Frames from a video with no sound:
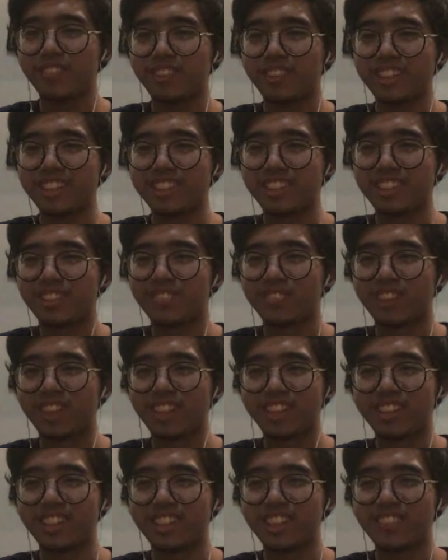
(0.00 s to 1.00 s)
plays just
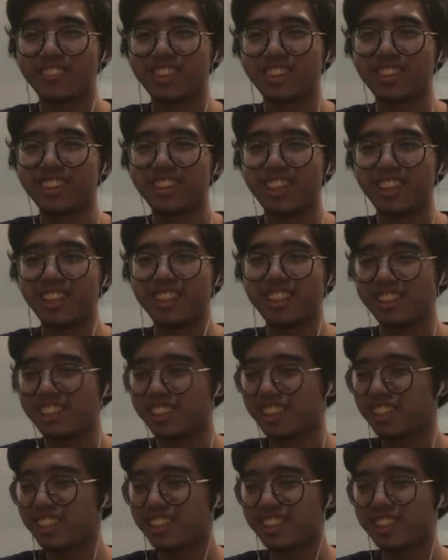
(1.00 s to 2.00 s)
bothers me. Like he
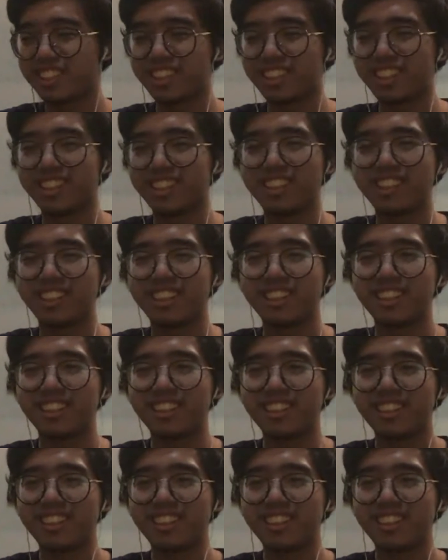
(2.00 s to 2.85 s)
just suddenly